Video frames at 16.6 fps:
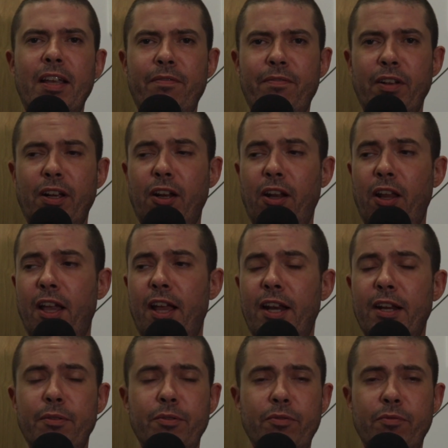Ethan
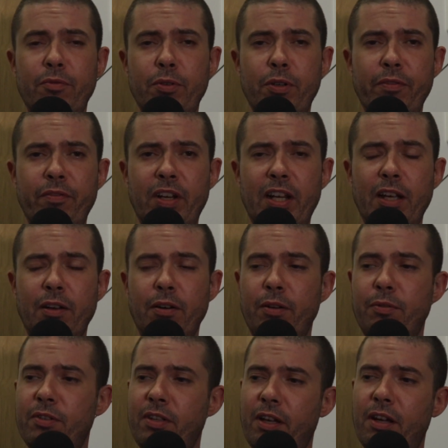Klein. It was a real good video, and
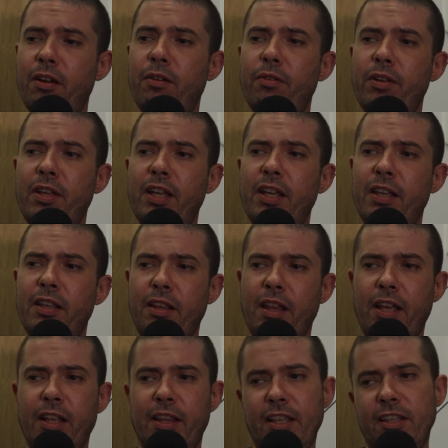it was like, oh yeah,
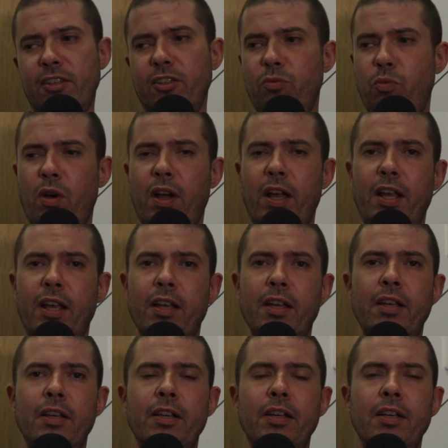like this is why
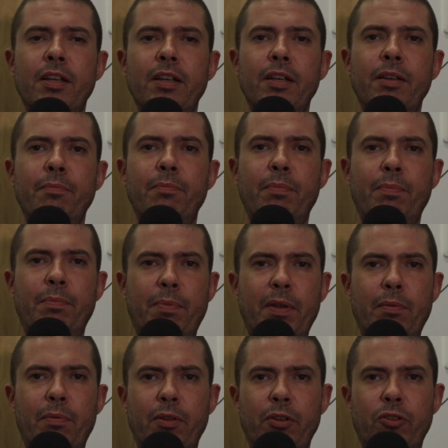
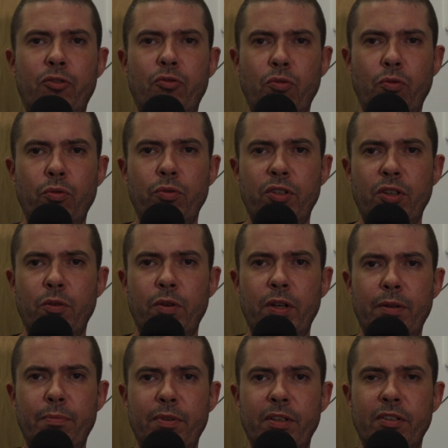people are drawn to
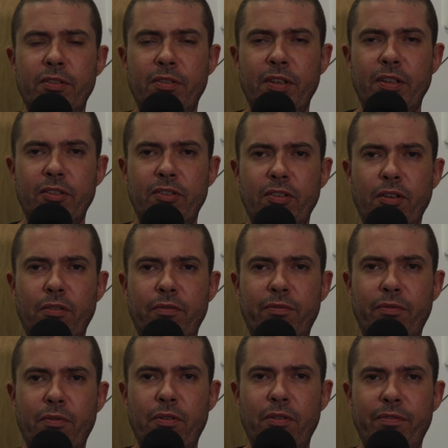him and so
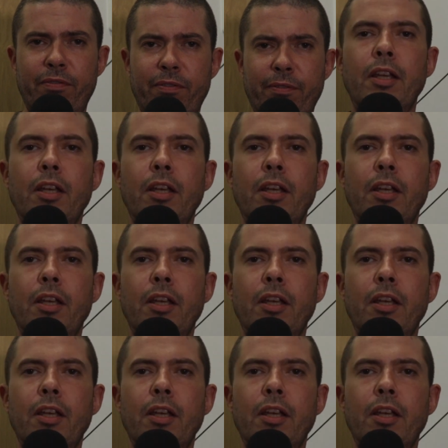forth.